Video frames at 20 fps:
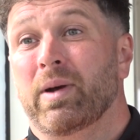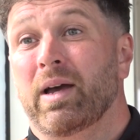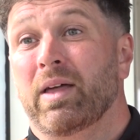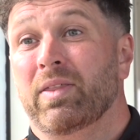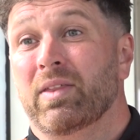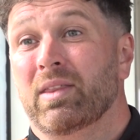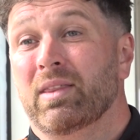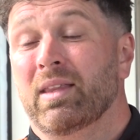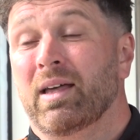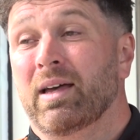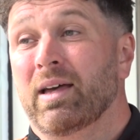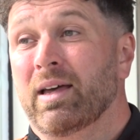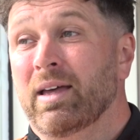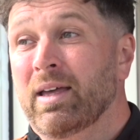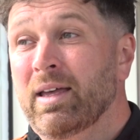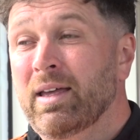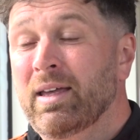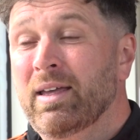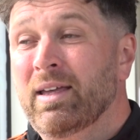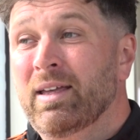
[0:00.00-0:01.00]
I think
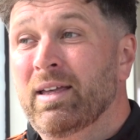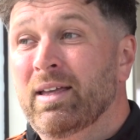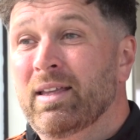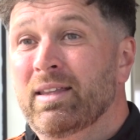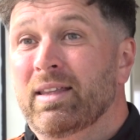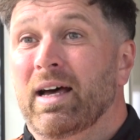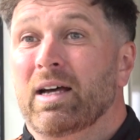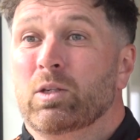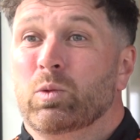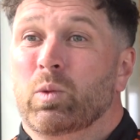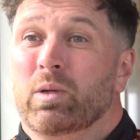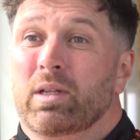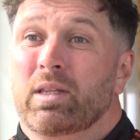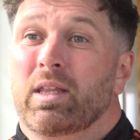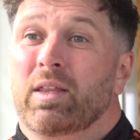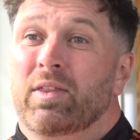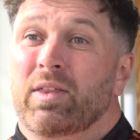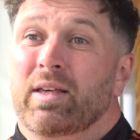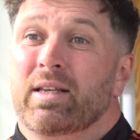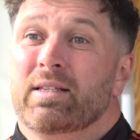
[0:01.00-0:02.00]
that's one of
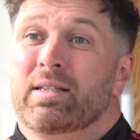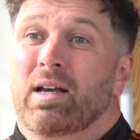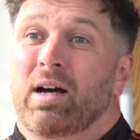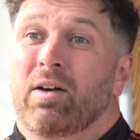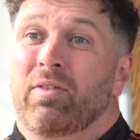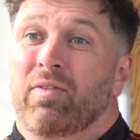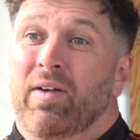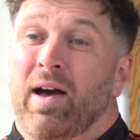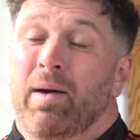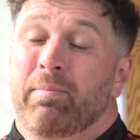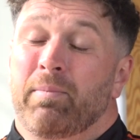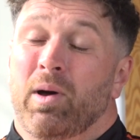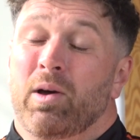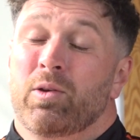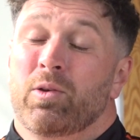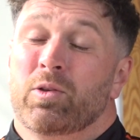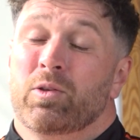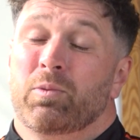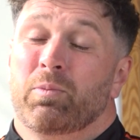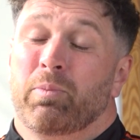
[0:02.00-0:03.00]
the things that I found
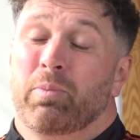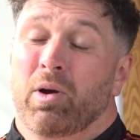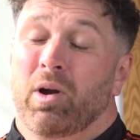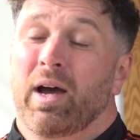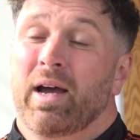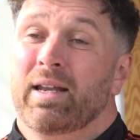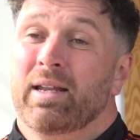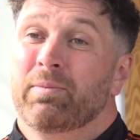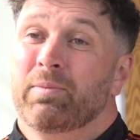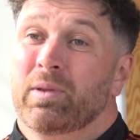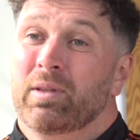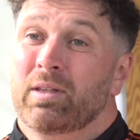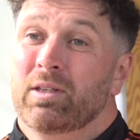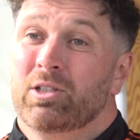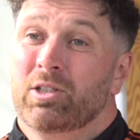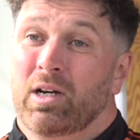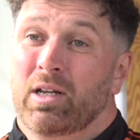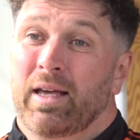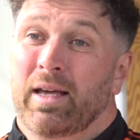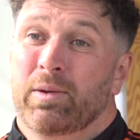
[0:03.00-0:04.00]
most pride in with the
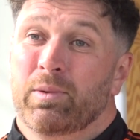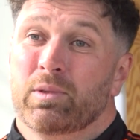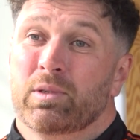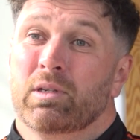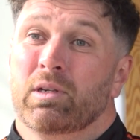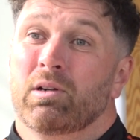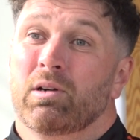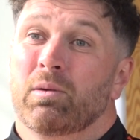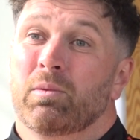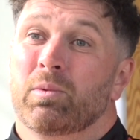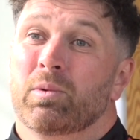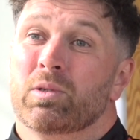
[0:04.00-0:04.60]
Charlotte Edwards Cup,